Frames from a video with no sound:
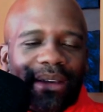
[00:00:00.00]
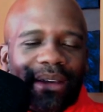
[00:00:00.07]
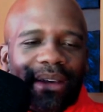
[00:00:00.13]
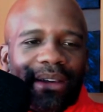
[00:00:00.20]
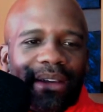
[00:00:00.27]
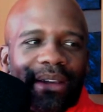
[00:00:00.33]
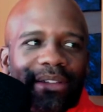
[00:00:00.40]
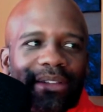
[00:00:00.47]

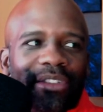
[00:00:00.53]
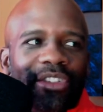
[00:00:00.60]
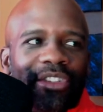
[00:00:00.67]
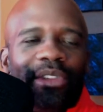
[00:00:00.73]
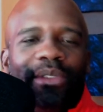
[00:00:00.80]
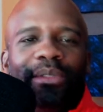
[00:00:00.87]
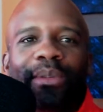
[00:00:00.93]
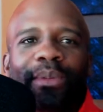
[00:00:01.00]
uh,
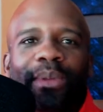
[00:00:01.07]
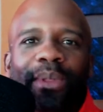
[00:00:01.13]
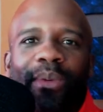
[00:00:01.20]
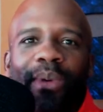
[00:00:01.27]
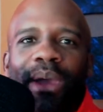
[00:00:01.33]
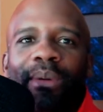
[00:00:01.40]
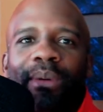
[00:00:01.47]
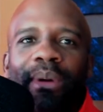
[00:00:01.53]
children with a
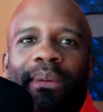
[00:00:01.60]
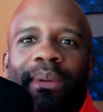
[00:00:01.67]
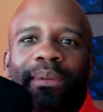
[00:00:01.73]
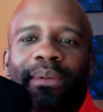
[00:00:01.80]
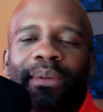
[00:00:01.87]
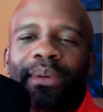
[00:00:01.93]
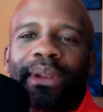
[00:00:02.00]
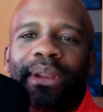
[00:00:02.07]
white woman,
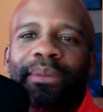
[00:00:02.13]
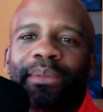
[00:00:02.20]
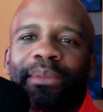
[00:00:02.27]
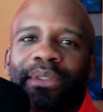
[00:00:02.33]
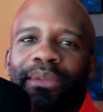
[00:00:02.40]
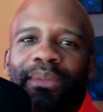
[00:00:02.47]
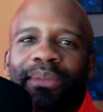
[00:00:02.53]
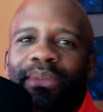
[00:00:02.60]

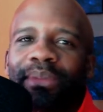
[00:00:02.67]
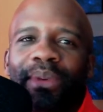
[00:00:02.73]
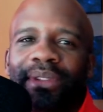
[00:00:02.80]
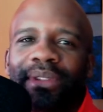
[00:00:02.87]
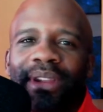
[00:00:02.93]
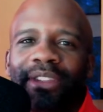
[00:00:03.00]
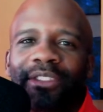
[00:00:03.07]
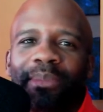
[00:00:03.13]
which
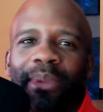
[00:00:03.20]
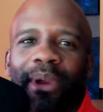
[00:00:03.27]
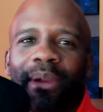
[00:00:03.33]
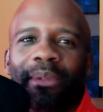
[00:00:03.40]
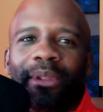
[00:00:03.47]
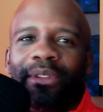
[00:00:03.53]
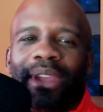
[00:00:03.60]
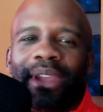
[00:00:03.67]
wasn't his
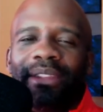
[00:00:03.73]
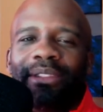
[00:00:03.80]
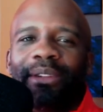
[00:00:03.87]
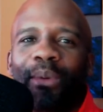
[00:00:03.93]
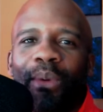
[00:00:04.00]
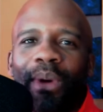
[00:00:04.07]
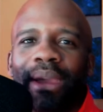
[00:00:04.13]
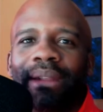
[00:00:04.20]
sperm. Those kids are
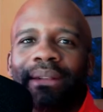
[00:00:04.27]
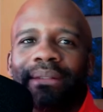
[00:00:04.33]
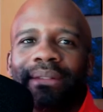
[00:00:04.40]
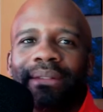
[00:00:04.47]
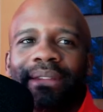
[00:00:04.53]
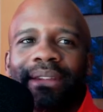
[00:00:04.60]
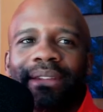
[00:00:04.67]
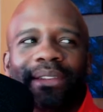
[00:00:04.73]
white,
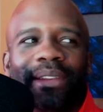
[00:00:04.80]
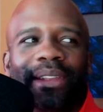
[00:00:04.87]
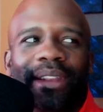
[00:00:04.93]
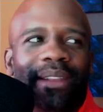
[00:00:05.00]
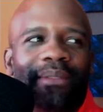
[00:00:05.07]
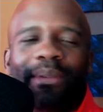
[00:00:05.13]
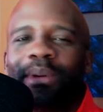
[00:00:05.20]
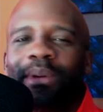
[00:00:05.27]
so he
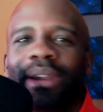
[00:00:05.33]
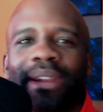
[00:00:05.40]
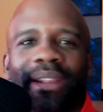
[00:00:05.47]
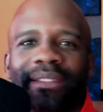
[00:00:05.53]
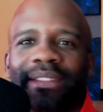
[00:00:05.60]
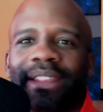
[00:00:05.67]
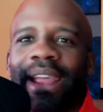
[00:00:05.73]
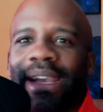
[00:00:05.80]
didn't even want
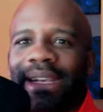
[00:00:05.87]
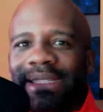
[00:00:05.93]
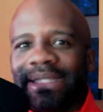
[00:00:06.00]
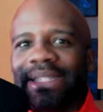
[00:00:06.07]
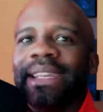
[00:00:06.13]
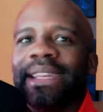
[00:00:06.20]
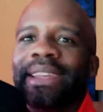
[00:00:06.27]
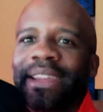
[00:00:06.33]
his
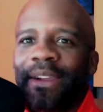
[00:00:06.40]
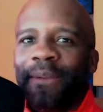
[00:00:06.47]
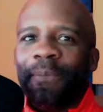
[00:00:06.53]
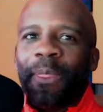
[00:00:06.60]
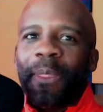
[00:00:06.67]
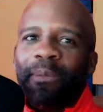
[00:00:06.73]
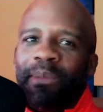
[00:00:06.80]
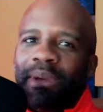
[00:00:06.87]
legacy
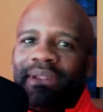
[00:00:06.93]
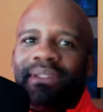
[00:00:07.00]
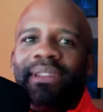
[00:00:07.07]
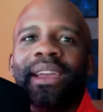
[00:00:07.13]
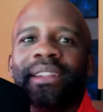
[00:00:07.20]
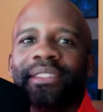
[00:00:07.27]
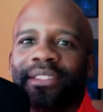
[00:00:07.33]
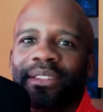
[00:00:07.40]
to be
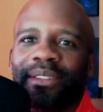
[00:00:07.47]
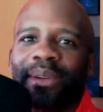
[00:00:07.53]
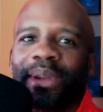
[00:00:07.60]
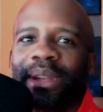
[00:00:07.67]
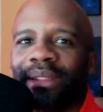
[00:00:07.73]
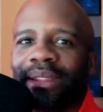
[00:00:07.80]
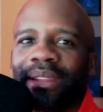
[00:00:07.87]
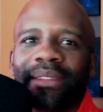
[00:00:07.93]
attached to
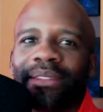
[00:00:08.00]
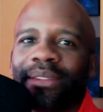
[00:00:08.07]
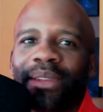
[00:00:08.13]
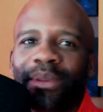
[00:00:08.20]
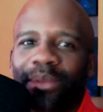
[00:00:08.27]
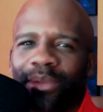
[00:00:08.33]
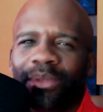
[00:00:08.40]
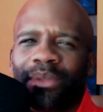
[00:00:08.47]
anything. so
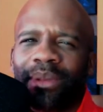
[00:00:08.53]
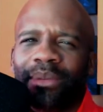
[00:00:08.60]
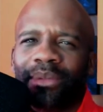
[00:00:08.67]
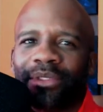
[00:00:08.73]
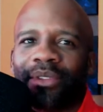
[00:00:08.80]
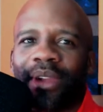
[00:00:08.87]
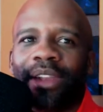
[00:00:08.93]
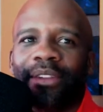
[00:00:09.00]
he was he was
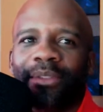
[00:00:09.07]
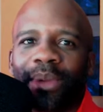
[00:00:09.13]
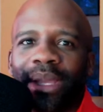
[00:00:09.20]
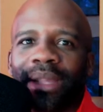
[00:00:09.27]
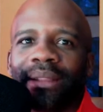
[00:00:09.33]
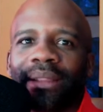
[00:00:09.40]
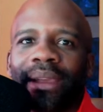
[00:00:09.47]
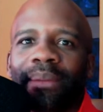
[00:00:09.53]
strange. We
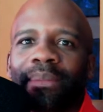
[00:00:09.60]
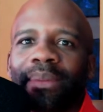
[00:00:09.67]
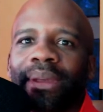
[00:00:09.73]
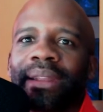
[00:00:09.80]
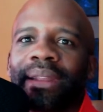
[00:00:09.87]
get that, but